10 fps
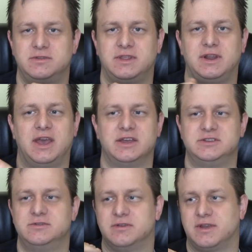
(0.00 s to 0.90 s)
and then I
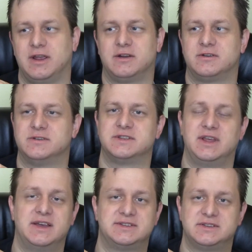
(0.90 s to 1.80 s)
had 2 other characters
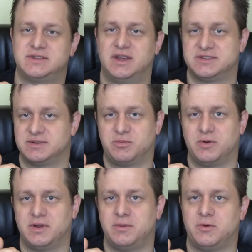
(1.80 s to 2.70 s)
that has a
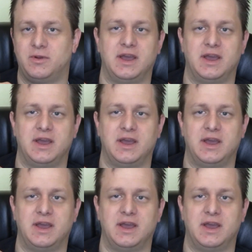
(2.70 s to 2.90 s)
support number,